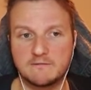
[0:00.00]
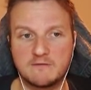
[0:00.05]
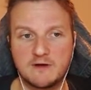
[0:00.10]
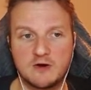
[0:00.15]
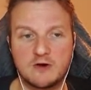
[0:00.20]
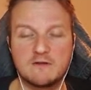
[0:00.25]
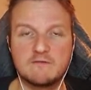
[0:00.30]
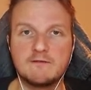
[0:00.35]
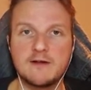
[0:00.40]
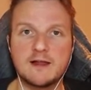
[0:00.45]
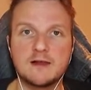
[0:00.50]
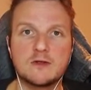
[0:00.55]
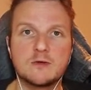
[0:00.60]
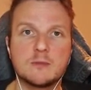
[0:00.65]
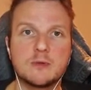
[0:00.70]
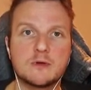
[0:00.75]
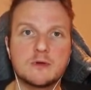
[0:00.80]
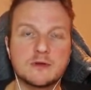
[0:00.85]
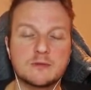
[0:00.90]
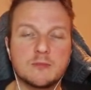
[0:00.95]
very
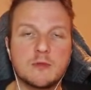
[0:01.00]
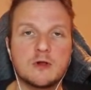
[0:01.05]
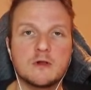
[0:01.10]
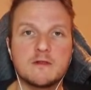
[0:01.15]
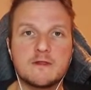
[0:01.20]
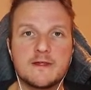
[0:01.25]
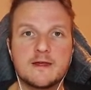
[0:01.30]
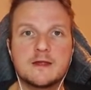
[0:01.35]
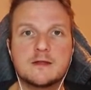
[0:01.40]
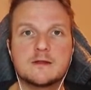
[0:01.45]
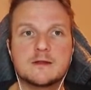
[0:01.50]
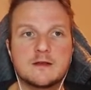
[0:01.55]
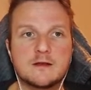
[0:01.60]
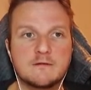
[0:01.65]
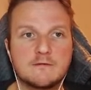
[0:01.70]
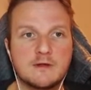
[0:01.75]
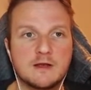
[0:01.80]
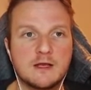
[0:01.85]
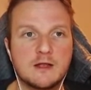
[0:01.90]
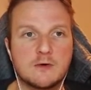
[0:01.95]
valuable small things in a
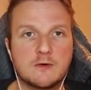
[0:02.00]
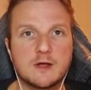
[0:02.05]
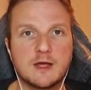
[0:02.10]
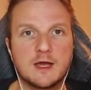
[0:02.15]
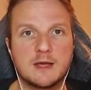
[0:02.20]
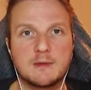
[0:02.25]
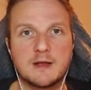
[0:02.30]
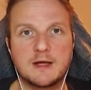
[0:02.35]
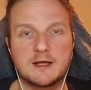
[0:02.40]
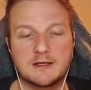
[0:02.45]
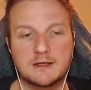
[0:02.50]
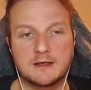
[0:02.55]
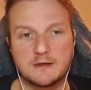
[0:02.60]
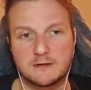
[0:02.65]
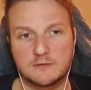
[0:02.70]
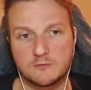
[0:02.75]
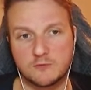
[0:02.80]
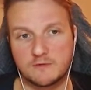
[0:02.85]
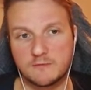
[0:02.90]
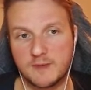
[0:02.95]
video game like
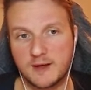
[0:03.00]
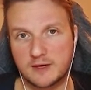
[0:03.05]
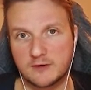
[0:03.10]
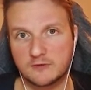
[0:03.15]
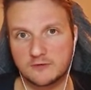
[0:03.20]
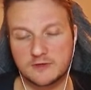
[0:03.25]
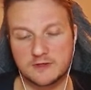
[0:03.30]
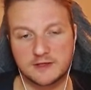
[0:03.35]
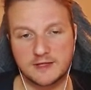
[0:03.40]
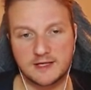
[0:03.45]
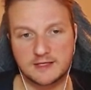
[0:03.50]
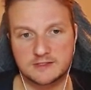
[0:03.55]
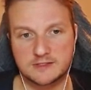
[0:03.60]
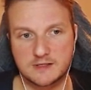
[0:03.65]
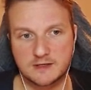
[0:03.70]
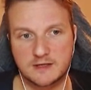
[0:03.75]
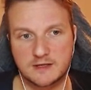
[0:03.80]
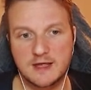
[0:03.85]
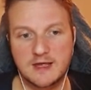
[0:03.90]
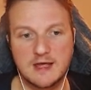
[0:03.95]
this with microtransactions,